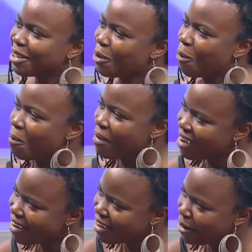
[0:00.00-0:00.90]
your
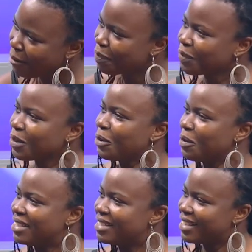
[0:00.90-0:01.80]
mom, People,
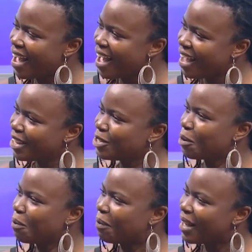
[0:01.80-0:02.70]
your dad,
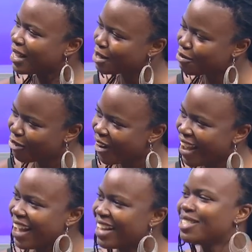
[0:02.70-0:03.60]
your group. best
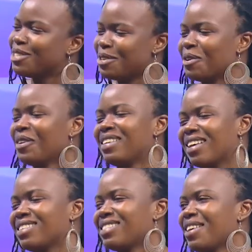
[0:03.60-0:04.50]
friend, yeah. you know, yes.
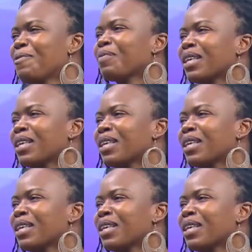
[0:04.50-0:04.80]
Yeah, yeah,